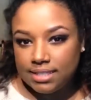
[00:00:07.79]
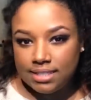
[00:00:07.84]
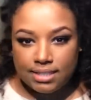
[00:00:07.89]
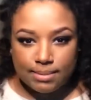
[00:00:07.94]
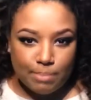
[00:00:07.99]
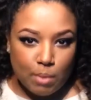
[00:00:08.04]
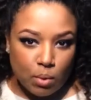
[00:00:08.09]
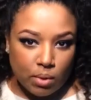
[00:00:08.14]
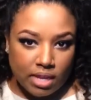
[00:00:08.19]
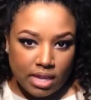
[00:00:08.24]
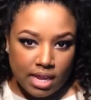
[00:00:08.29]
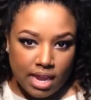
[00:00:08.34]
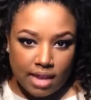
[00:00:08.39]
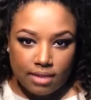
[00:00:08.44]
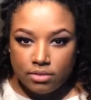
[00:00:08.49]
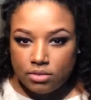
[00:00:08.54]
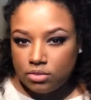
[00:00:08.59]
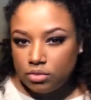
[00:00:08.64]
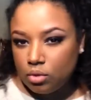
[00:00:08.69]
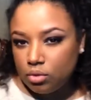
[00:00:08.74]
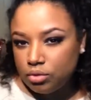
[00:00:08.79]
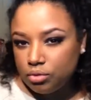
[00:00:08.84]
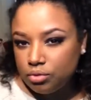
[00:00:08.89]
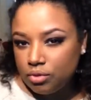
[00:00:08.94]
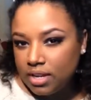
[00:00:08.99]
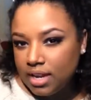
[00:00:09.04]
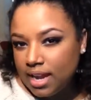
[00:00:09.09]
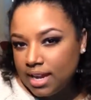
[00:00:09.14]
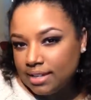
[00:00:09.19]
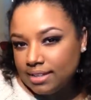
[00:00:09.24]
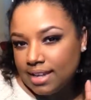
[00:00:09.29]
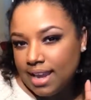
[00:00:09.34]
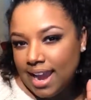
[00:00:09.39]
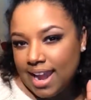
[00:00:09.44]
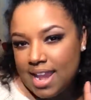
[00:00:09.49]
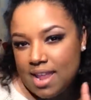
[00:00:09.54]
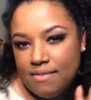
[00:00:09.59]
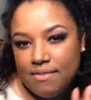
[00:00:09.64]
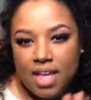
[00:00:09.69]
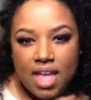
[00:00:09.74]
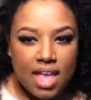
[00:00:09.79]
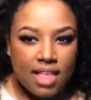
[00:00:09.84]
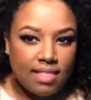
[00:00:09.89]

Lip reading: smoky and sultry and kind of